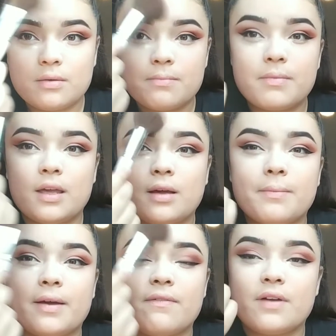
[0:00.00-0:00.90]
make
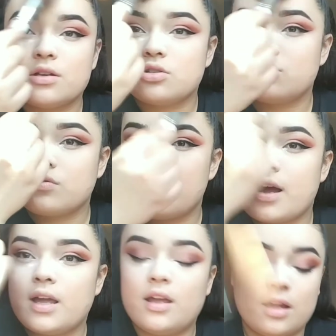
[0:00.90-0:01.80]
my face dry,
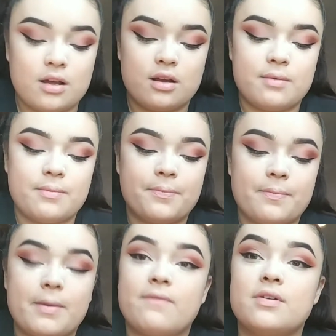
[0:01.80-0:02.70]
and
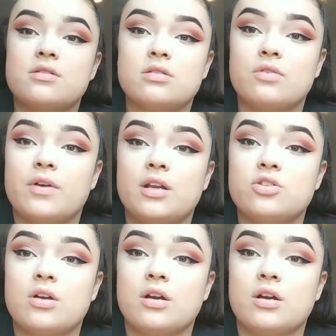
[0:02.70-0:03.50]
my face is already dry